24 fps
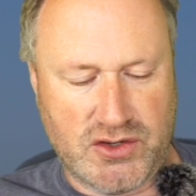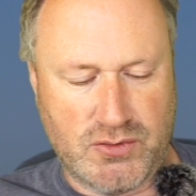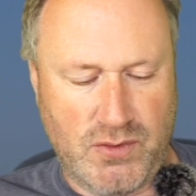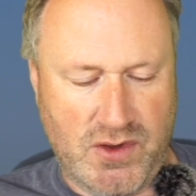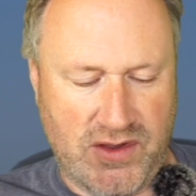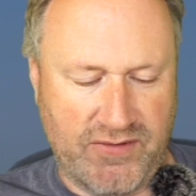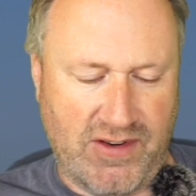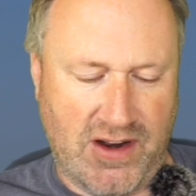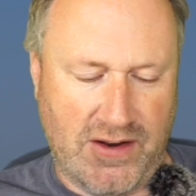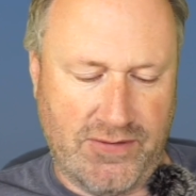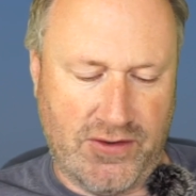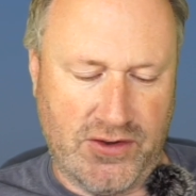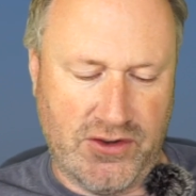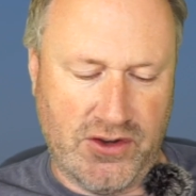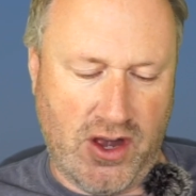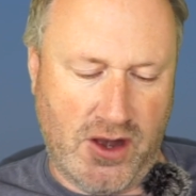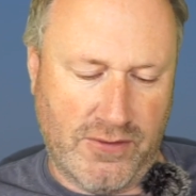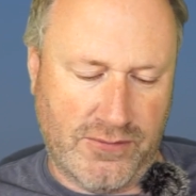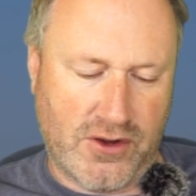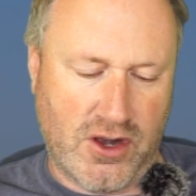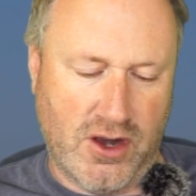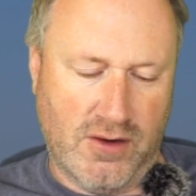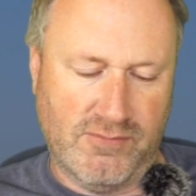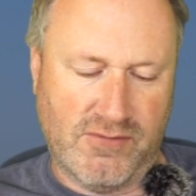with the relevant
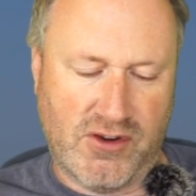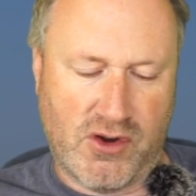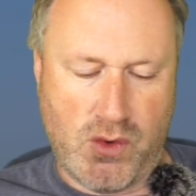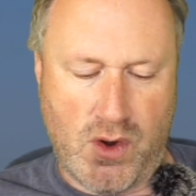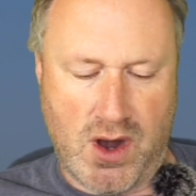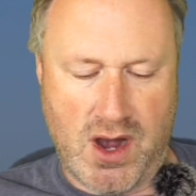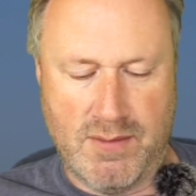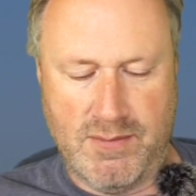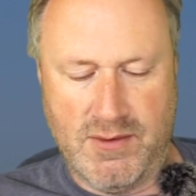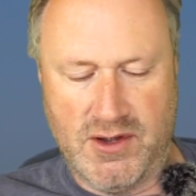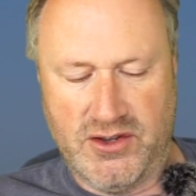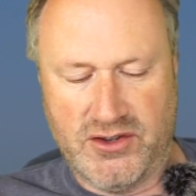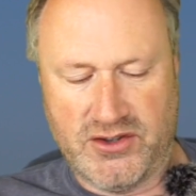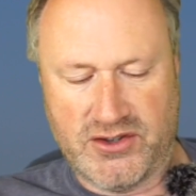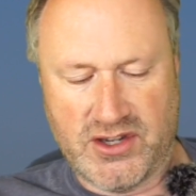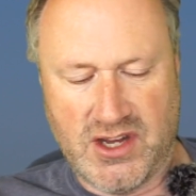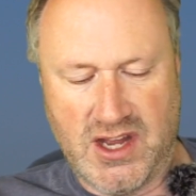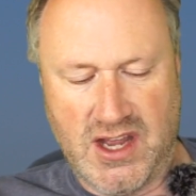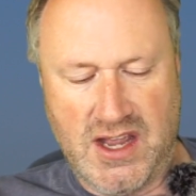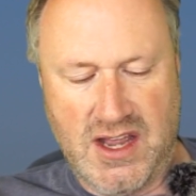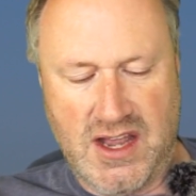Ofcom requirements,